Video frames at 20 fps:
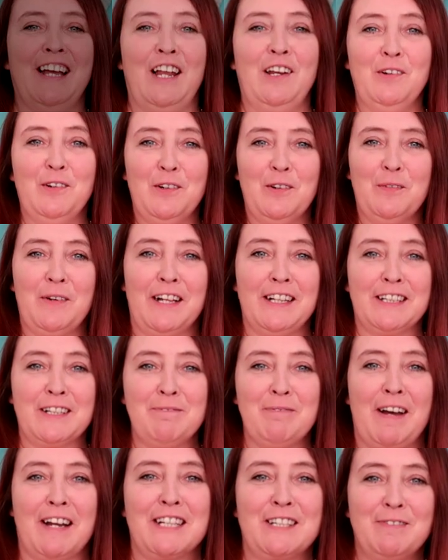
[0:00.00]
Hello,
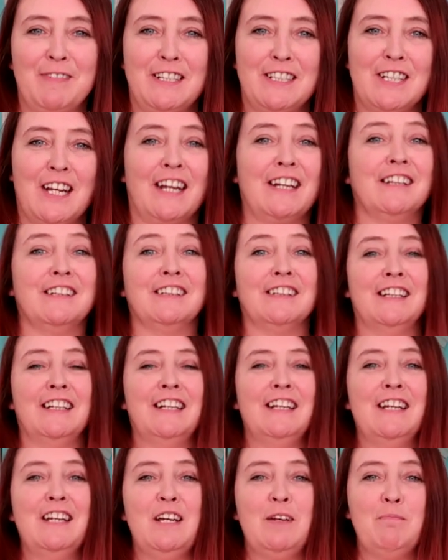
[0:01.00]
welcome back to my channel.
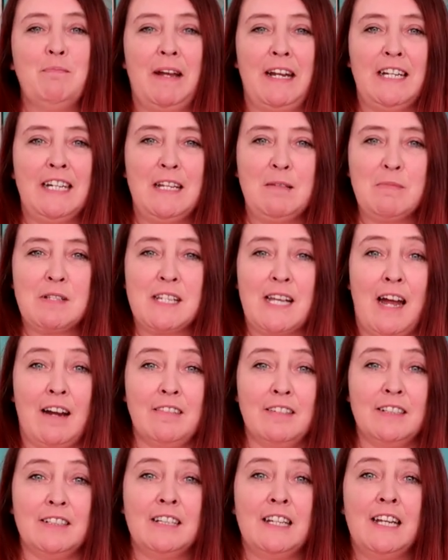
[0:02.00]
My name's
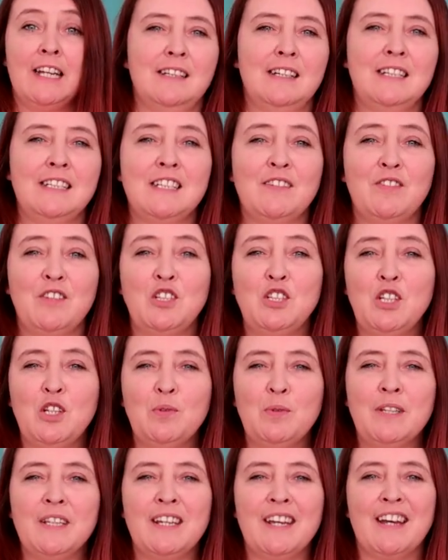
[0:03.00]
Karen, and if you're
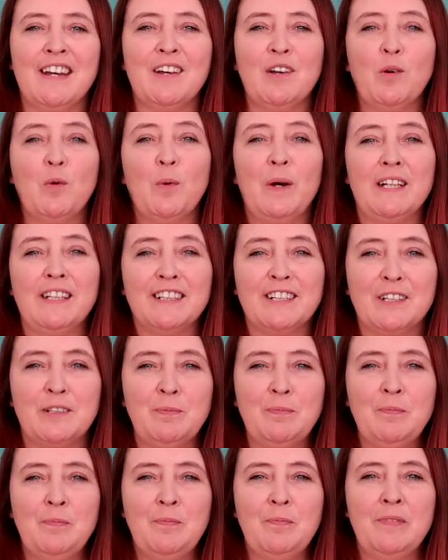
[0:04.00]
new here,
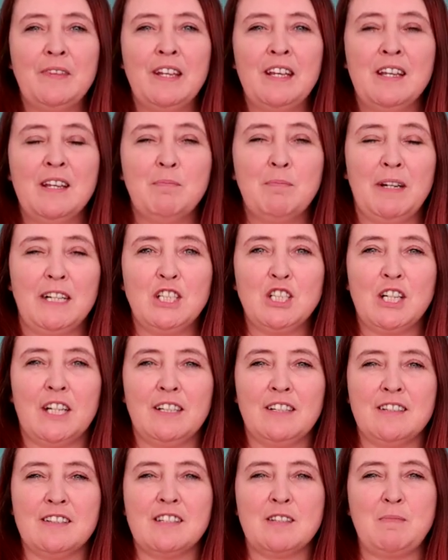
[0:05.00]
welcome. My
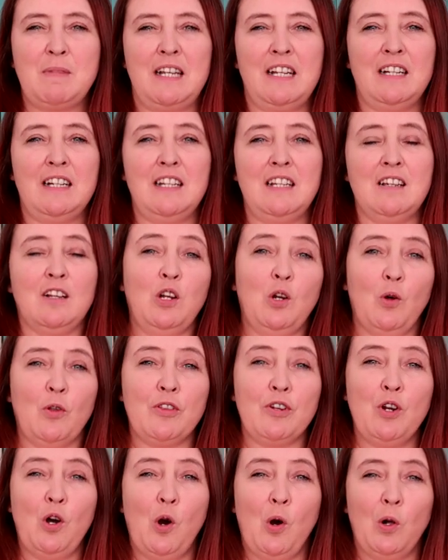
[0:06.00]
channel's mainly
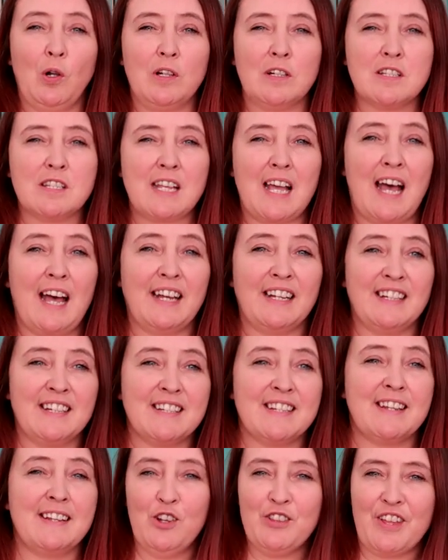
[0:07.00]
clothing hauls
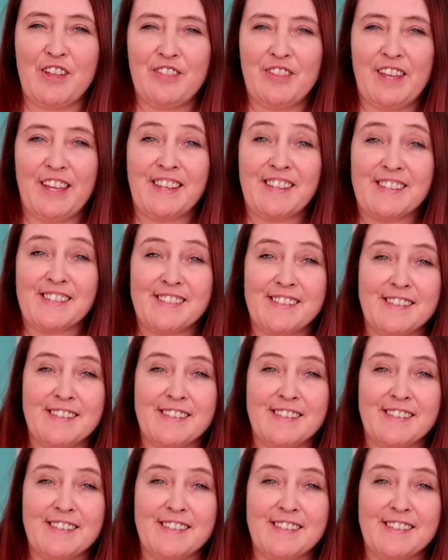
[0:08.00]
and other things.